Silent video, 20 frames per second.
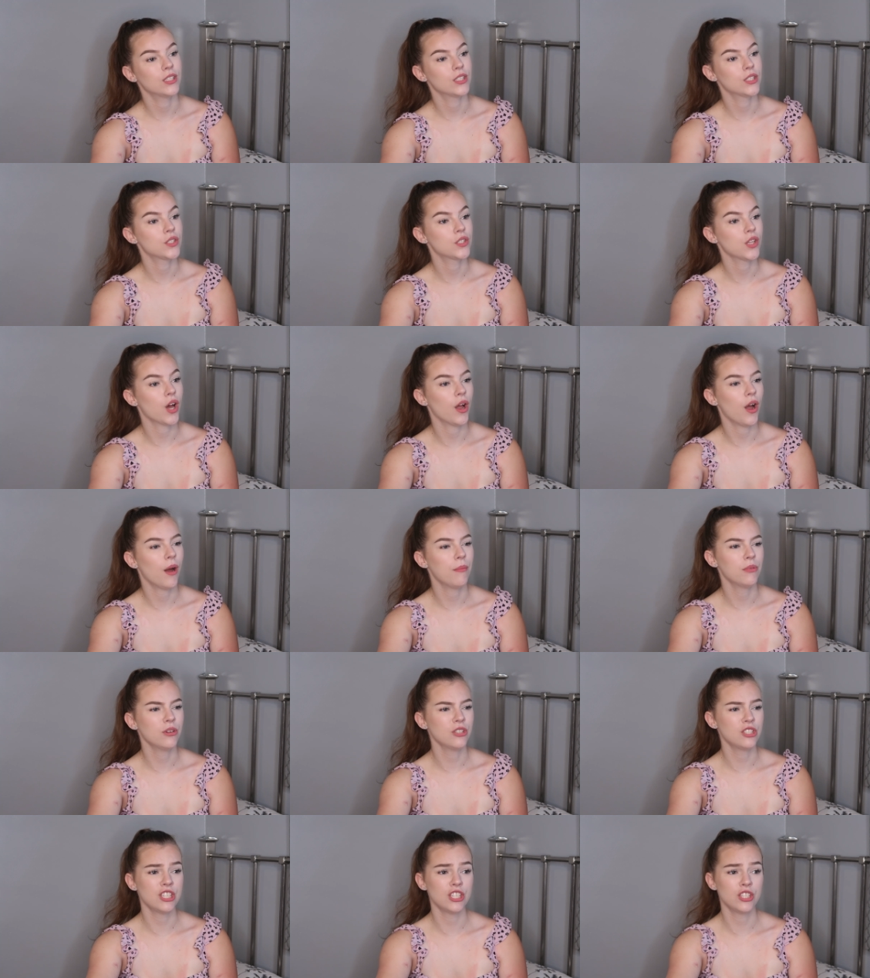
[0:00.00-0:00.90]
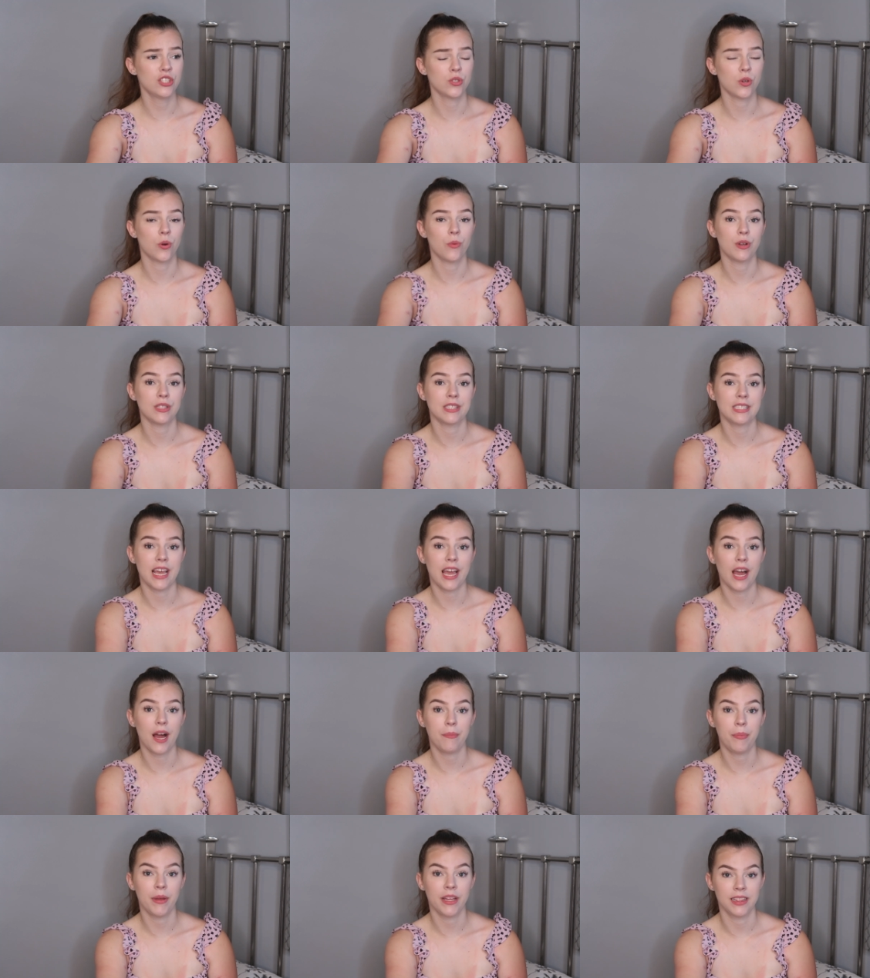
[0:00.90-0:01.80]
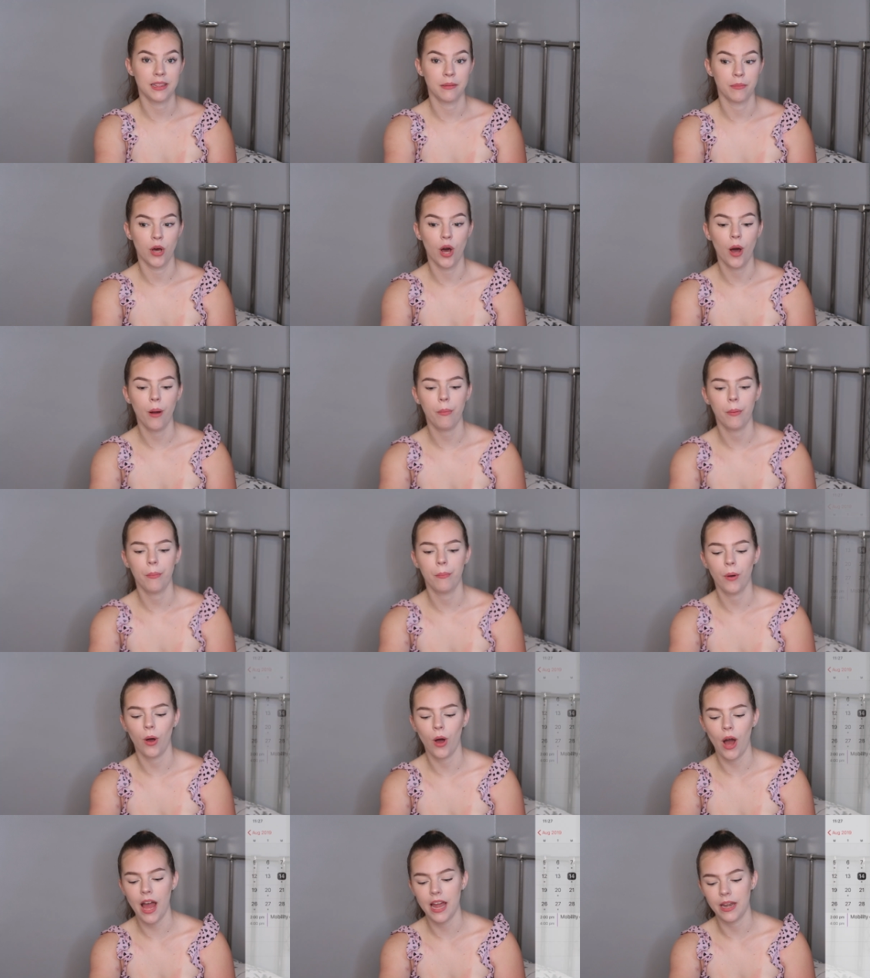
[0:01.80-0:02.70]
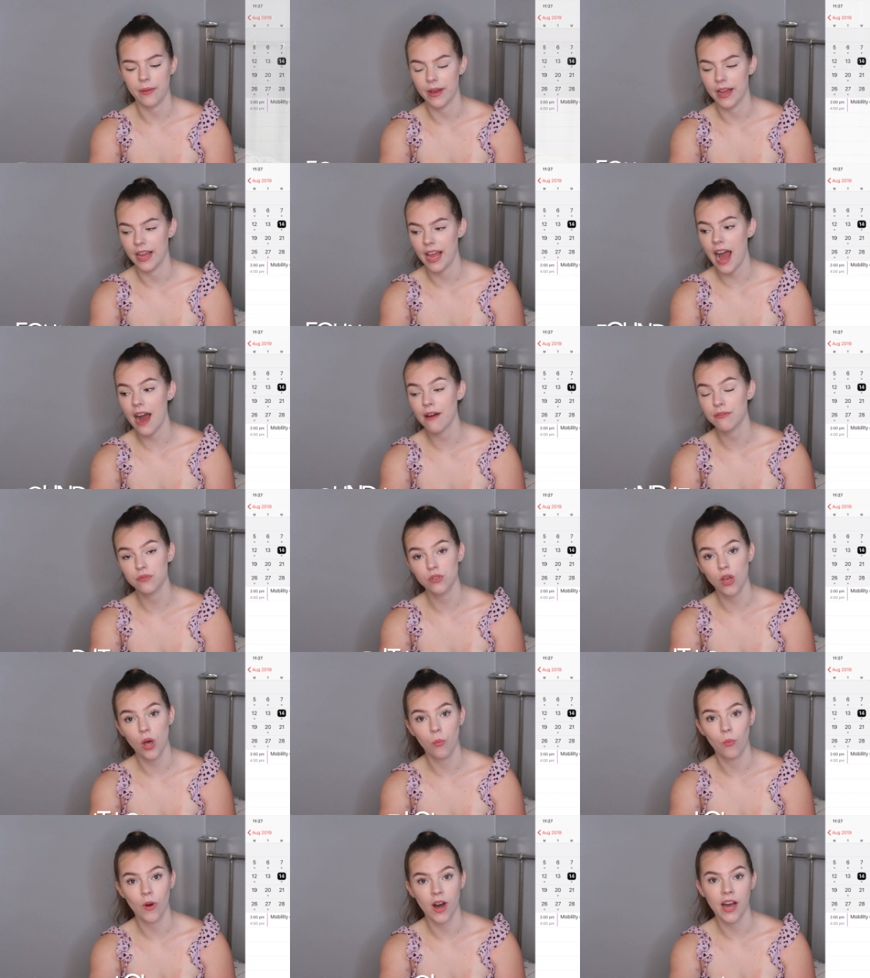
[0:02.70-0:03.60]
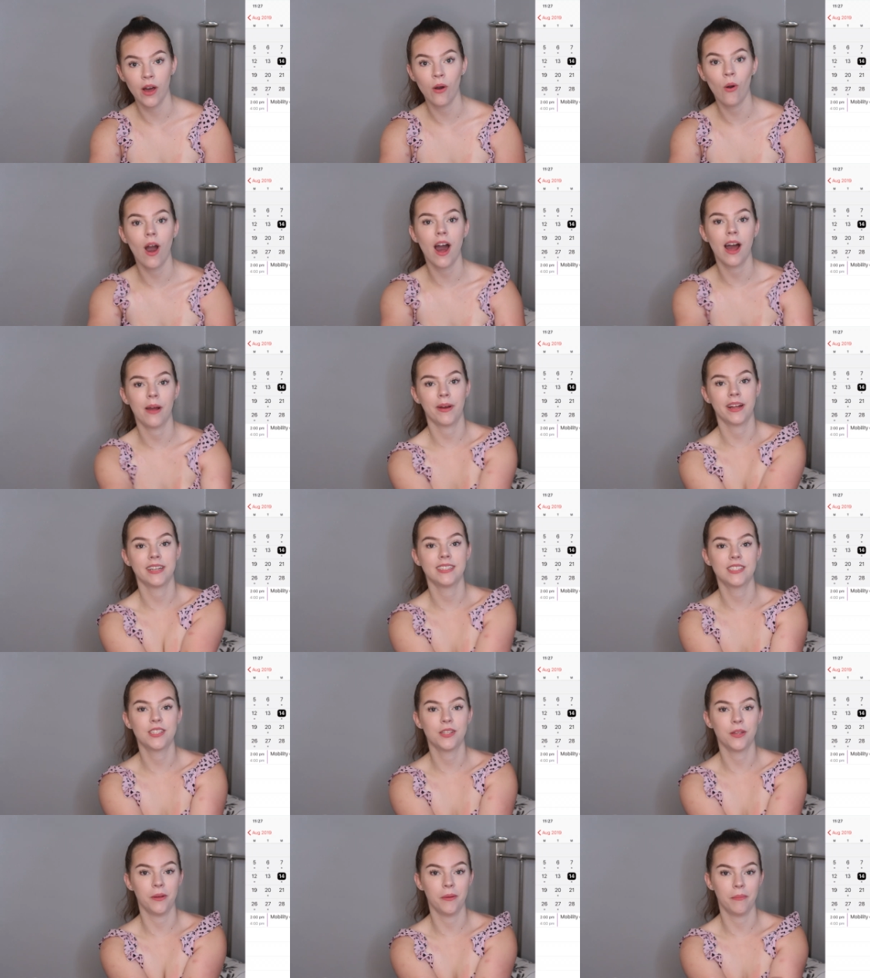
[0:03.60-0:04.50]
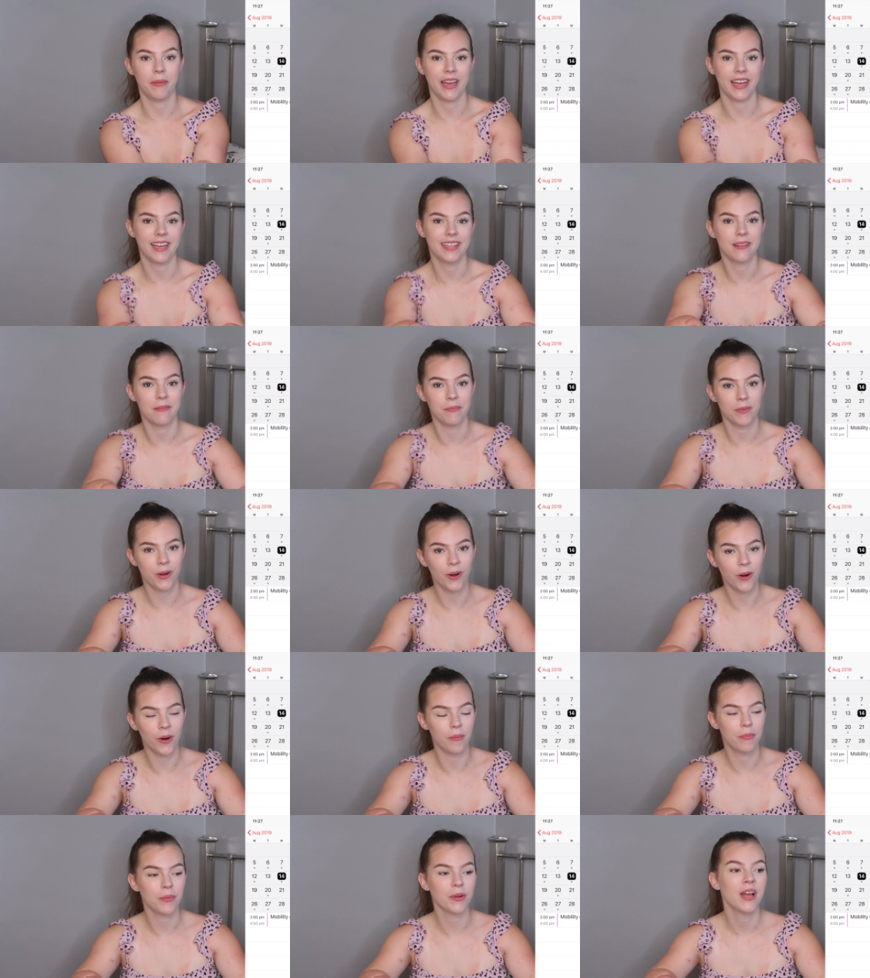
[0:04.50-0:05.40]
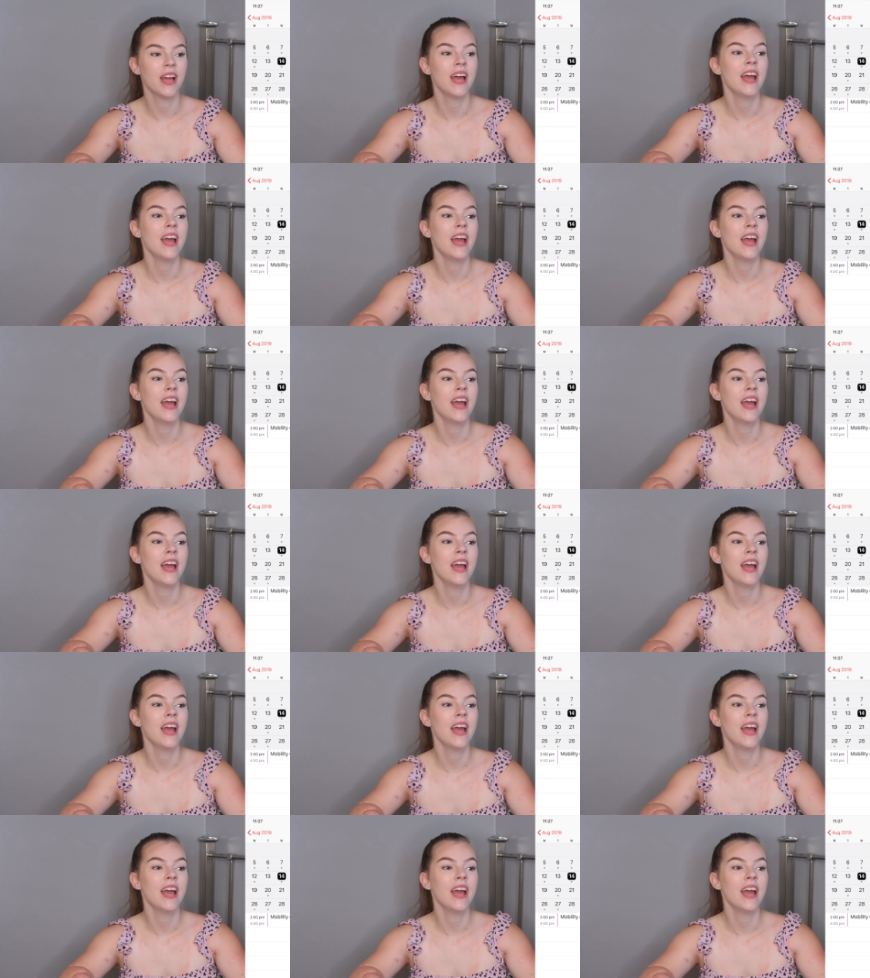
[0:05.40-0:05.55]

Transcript: So I'm not actually sure what day I picked them up, but anyway, after a while I went to pick them up.